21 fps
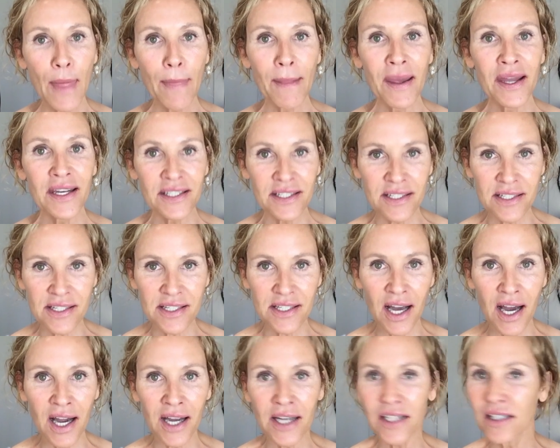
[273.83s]
and
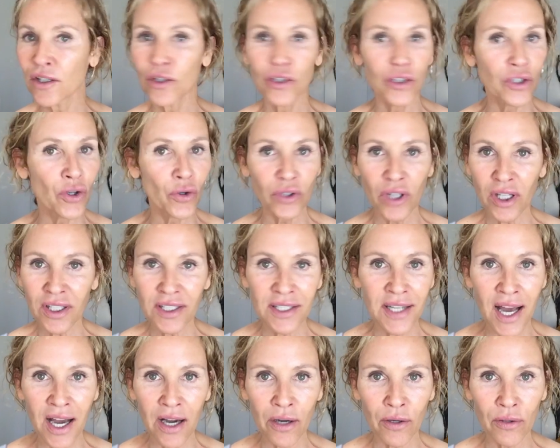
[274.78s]
decide, no, not
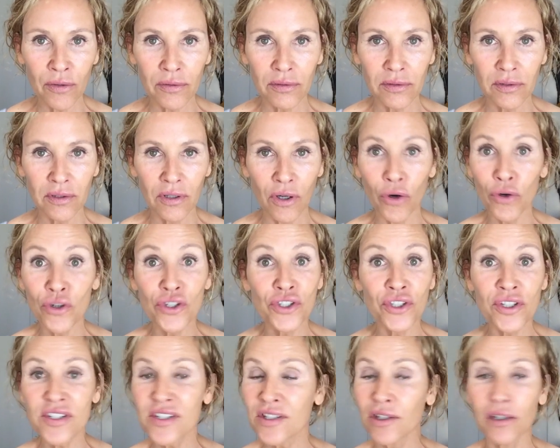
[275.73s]
now, or
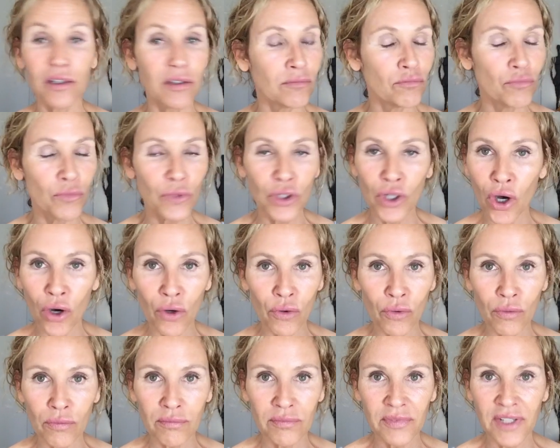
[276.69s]
just, no,
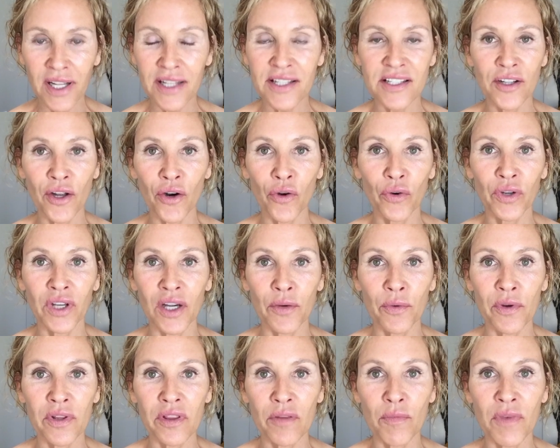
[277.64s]
that's not okay
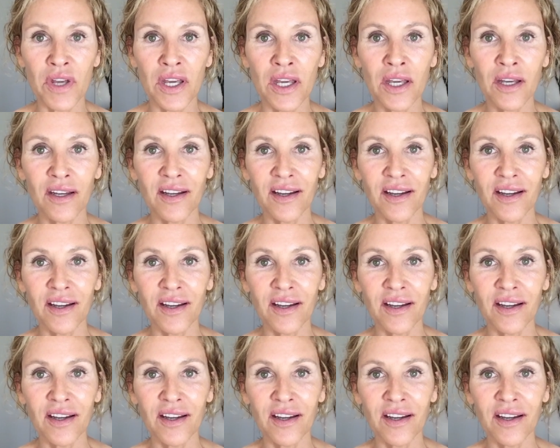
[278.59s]
with me.